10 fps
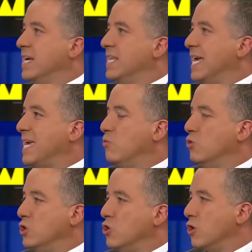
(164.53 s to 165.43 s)
they
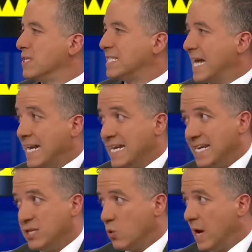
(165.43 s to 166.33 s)
would not stand in
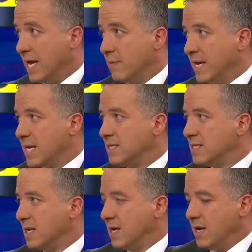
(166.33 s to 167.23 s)
his way
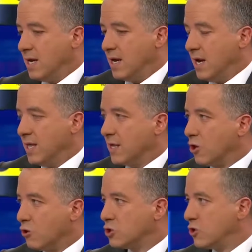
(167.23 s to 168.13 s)
because the
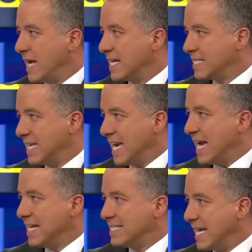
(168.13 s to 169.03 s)
contract he
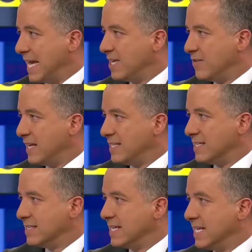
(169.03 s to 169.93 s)
has at
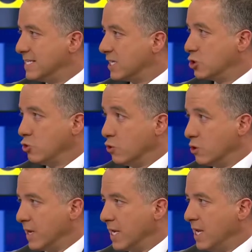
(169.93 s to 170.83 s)
Juventus is
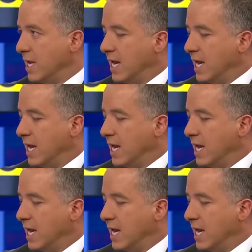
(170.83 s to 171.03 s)
extraordinary,